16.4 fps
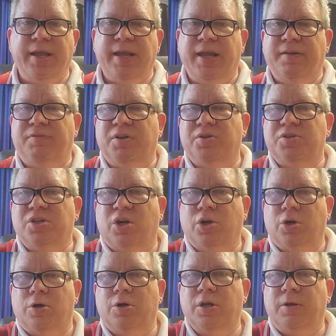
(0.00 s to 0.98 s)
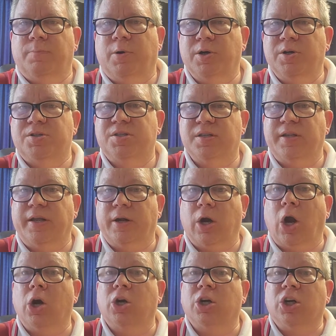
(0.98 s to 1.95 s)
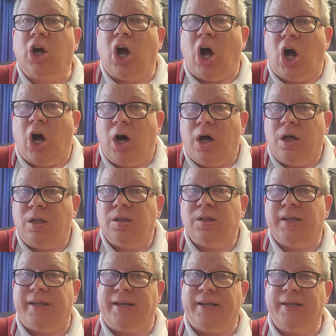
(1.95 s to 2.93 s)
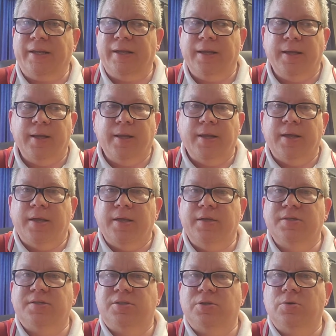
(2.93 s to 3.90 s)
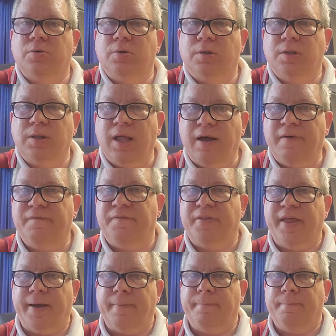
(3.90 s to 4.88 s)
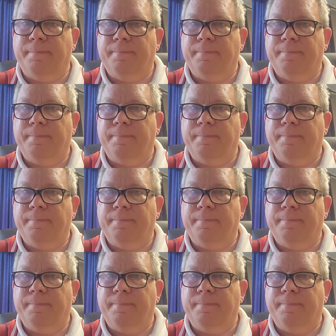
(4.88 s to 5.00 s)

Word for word: If there's a hurting person there, our calling is to love them.